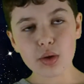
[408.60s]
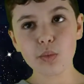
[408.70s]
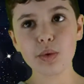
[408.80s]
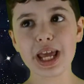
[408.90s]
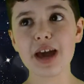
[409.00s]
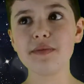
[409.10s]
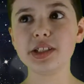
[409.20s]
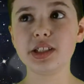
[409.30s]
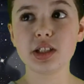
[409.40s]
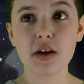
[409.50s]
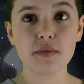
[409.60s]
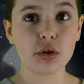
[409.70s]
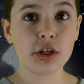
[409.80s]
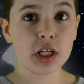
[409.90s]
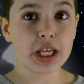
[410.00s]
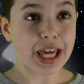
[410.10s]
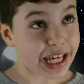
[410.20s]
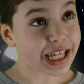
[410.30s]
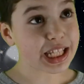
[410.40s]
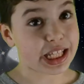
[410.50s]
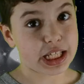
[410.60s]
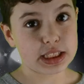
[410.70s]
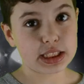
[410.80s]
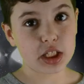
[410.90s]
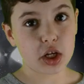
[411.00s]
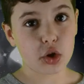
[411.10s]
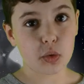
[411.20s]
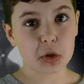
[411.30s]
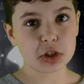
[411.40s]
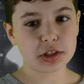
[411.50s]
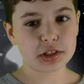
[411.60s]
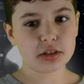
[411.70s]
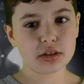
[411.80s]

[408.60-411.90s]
We haven't discovered aliens, in other words.